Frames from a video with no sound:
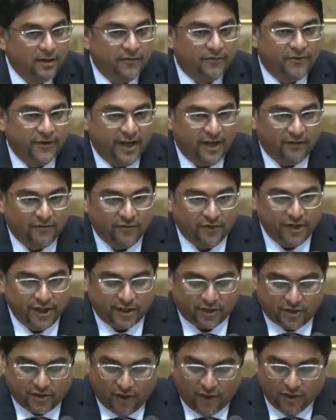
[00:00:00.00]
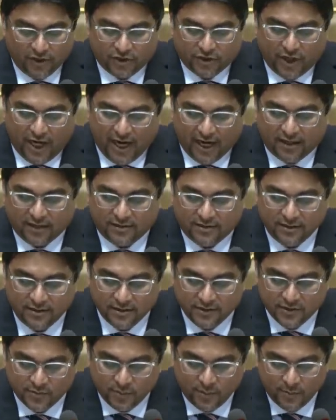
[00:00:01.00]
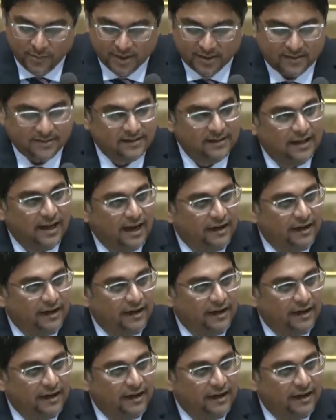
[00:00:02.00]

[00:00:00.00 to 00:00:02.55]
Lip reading: the favorite contractors were Mr.